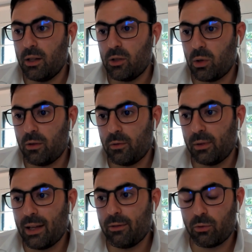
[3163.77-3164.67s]
sort of
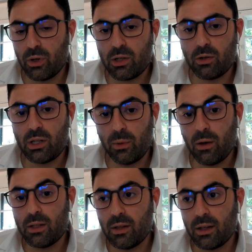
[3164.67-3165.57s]
level of research that we go
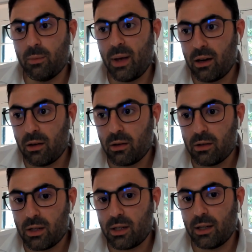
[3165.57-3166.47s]
into the
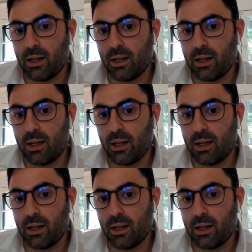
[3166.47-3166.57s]
competitors,